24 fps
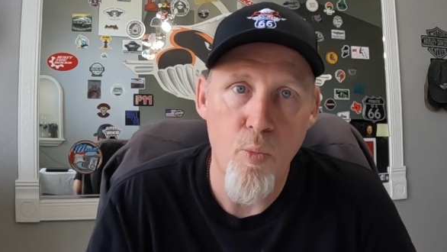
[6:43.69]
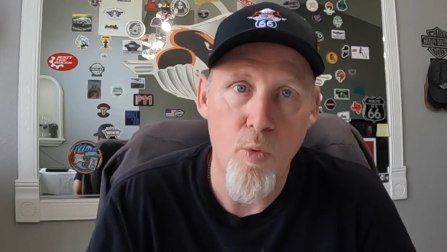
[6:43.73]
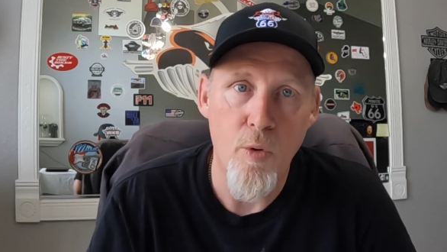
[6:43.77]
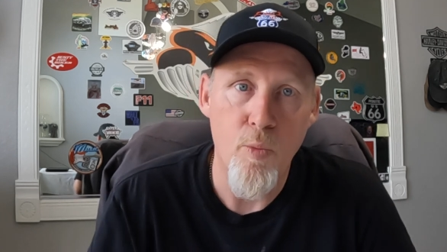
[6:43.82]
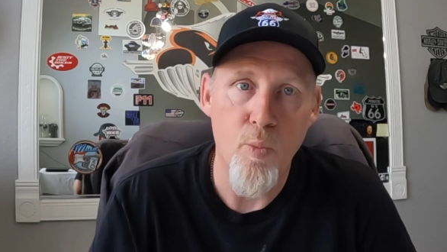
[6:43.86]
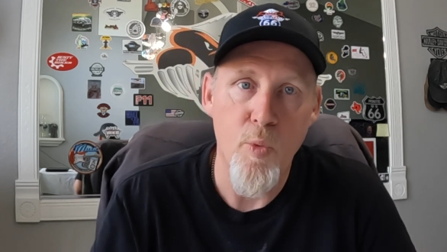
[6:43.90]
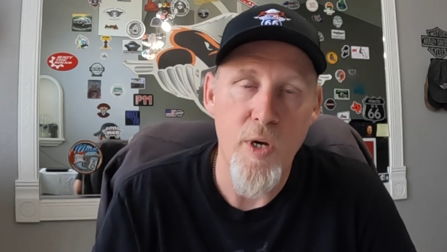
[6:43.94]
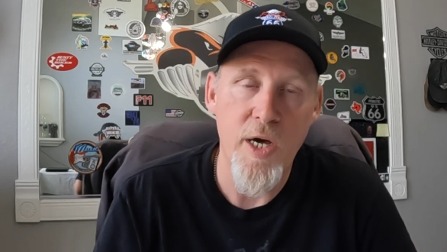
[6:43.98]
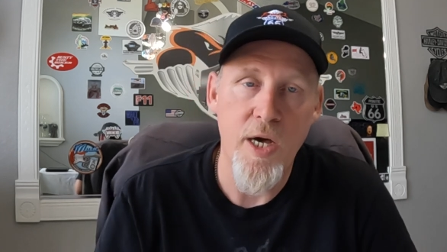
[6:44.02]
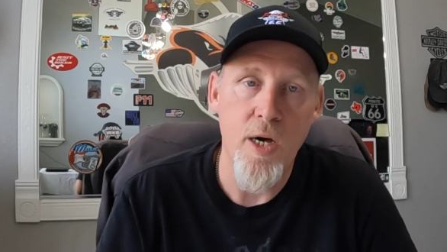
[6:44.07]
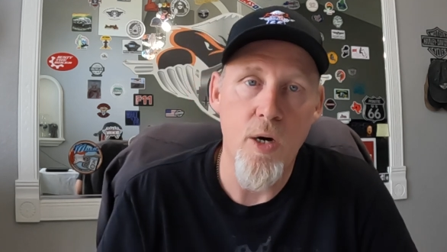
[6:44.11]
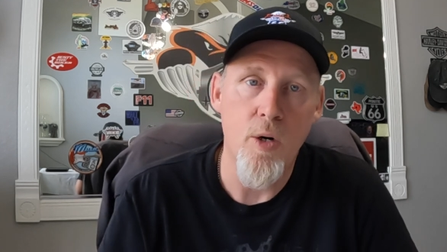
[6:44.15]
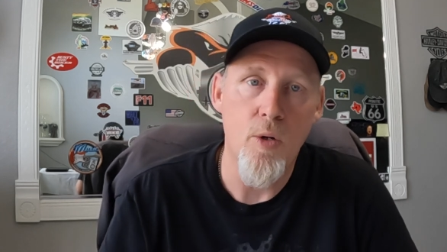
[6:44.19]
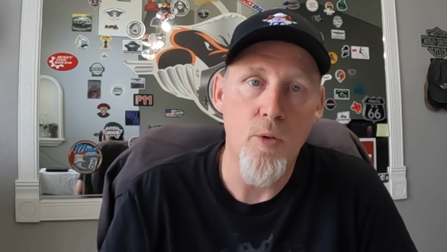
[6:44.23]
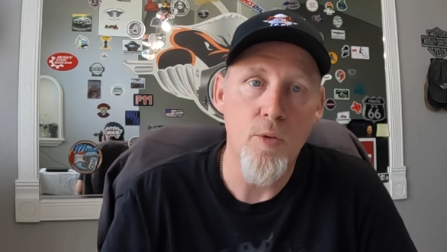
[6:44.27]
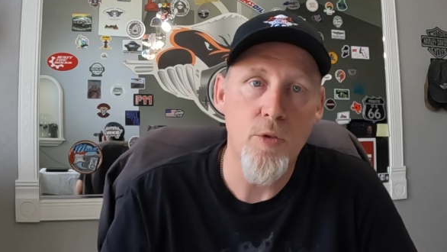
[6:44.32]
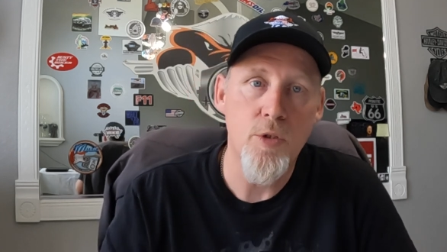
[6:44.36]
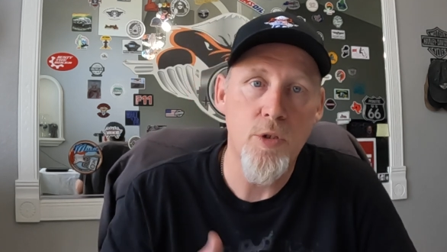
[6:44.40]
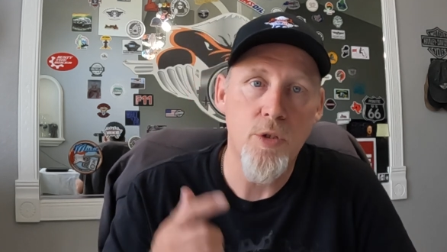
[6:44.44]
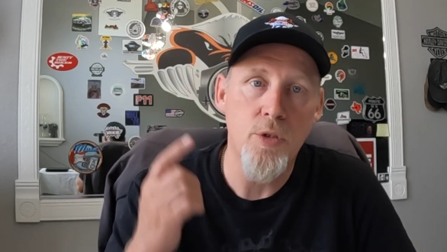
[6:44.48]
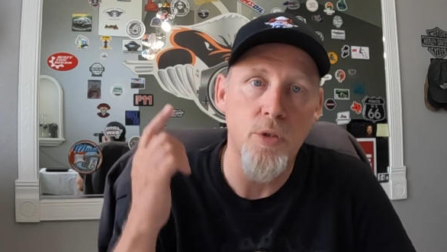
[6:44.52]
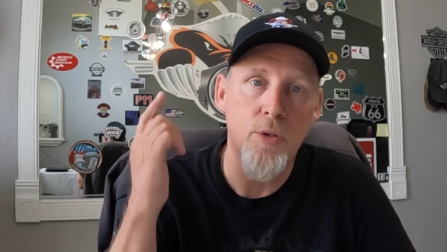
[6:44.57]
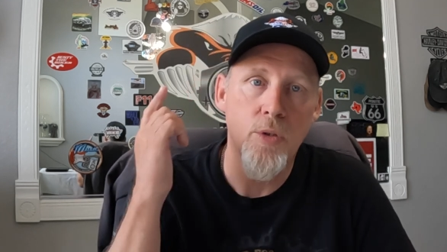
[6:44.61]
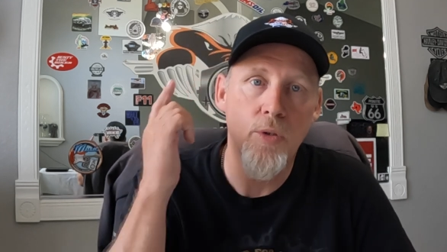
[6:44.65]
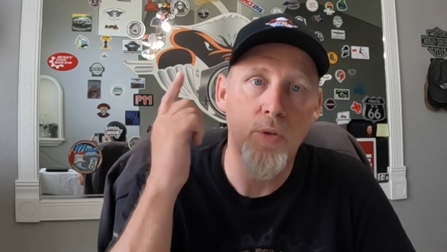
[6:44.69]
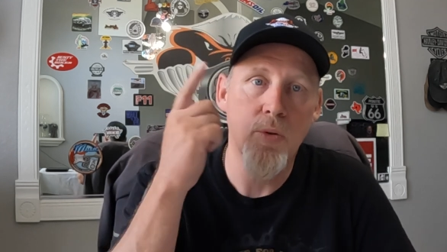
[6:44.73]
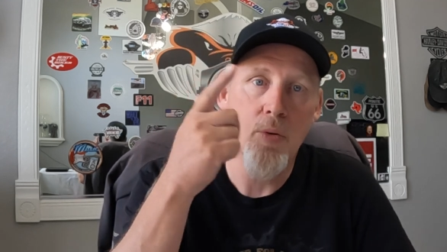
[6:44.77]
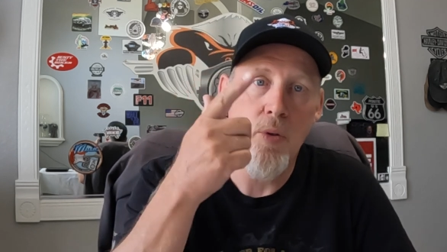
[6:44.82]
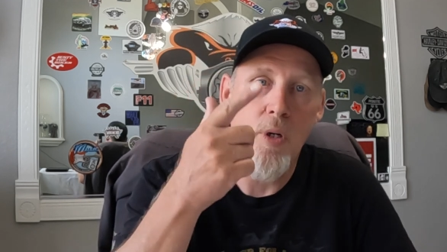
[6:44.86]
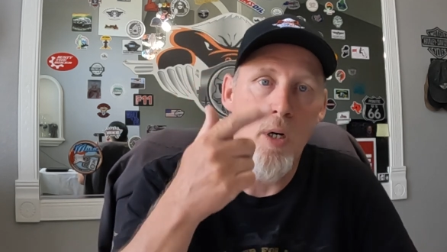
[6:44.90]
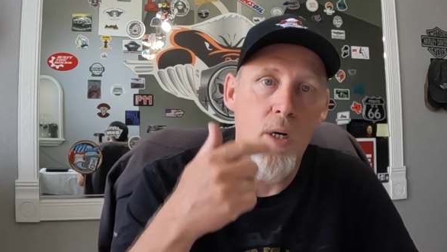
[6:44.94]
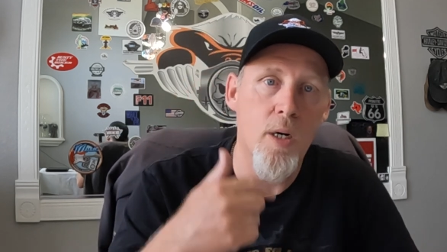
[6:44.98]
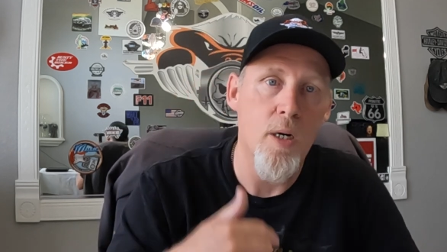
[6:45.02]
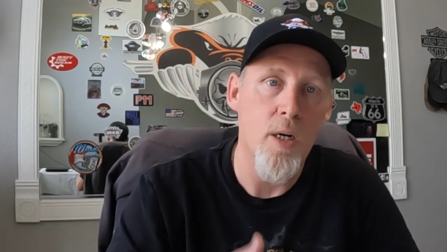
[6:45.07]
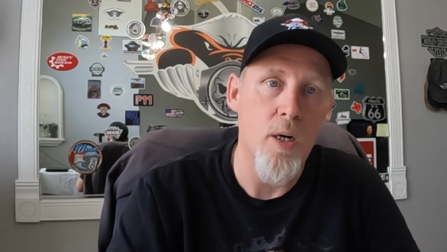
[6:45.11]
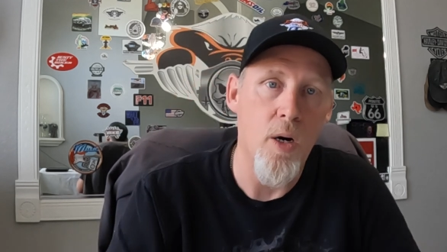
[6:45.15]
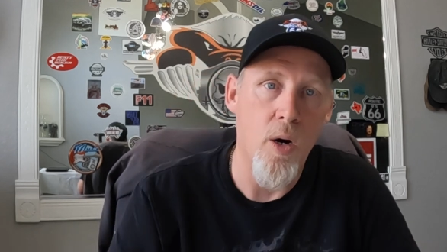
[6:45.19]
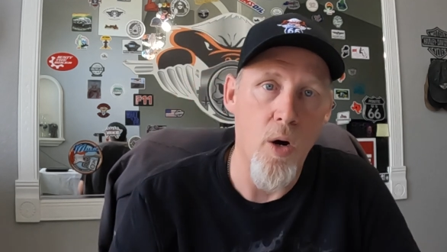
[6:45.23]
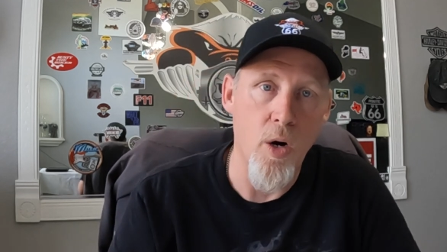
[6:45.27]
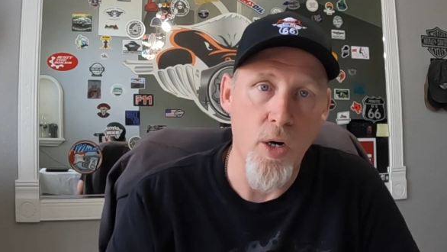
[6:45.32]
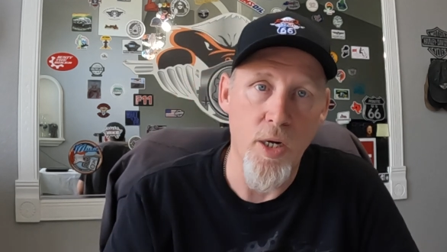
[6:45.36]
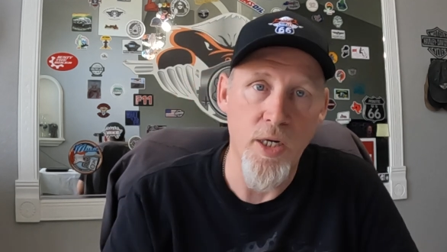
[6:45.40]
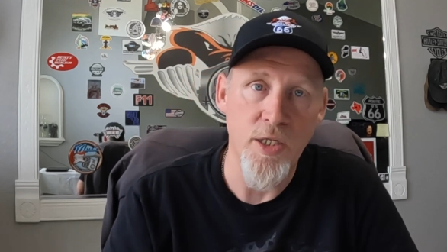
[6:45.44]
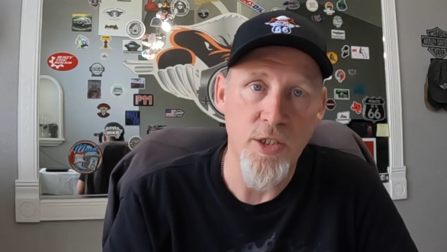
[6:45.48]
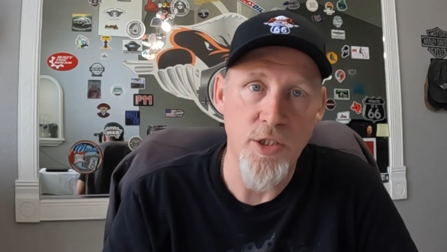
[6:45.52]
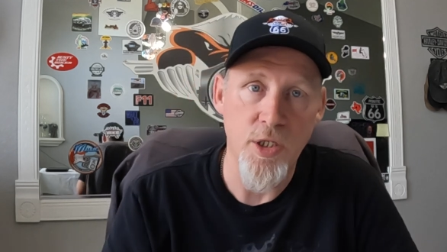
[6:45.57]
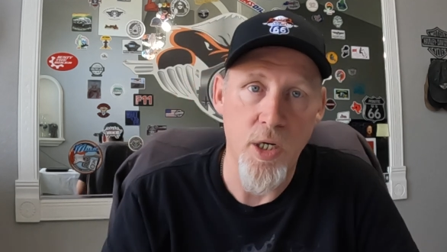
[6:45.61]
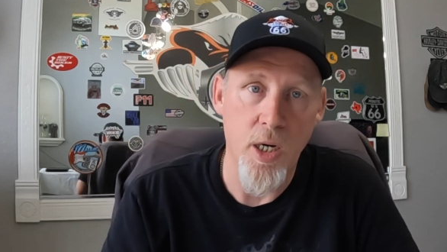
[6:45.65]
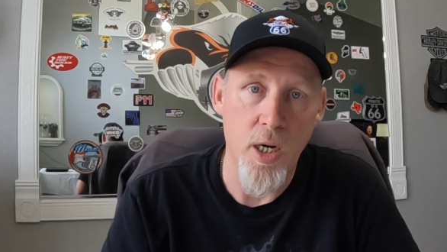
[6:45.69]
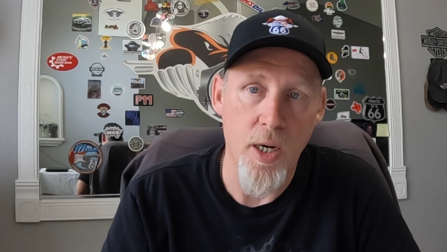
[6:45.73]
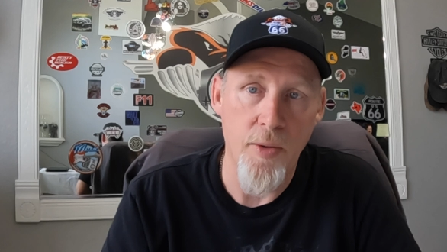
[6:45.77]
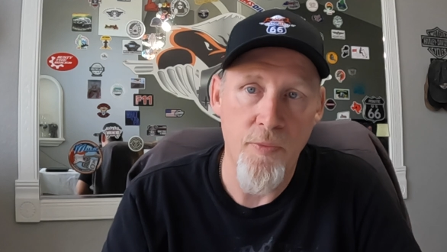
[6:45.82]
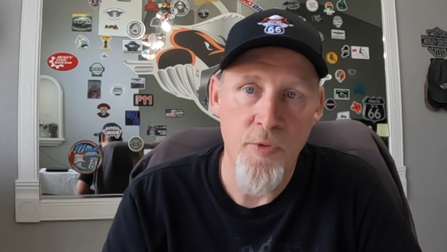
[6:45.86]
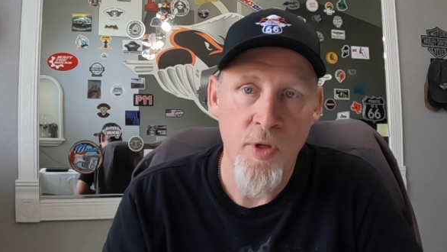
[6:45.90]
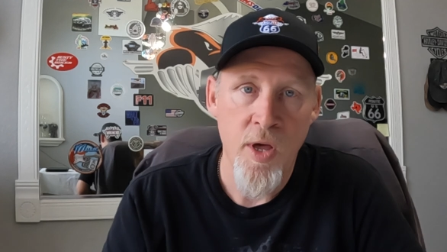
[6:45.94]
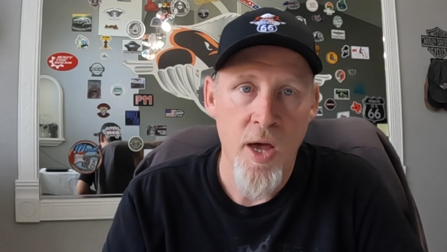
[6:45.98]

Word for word: when we go to Arkansas.